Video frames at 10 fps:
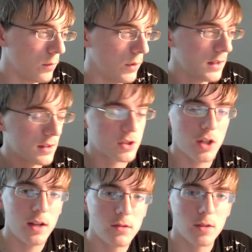we had
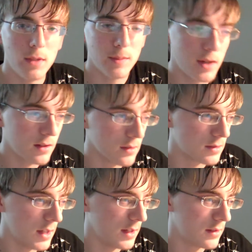exchanged some emails,
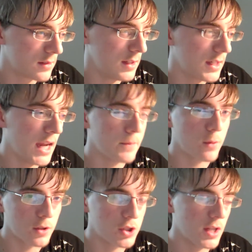and he came to
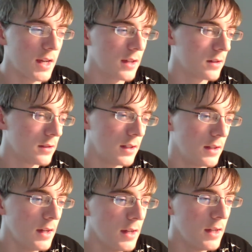our channel, and
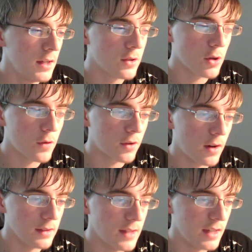he was
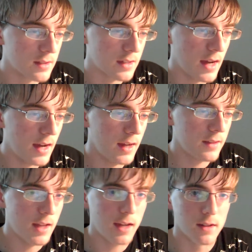overall a nice guy
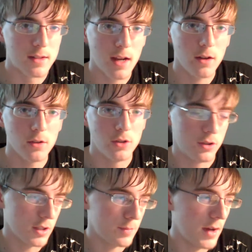that I could tell
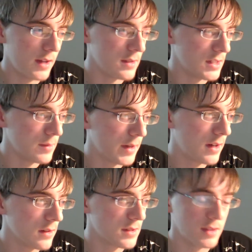just by his
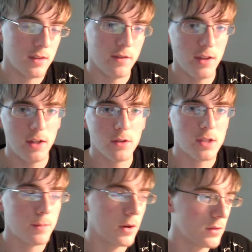emails and the videos
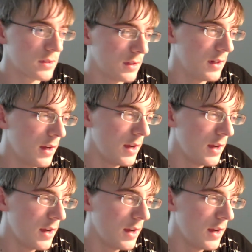he posted.